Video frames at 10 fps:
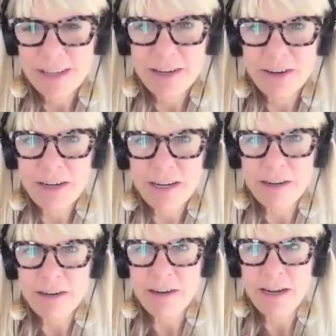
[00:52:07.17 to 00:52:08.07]
that you're
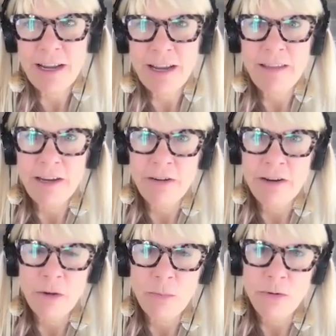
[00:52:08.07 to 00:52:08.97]
here and that you're in our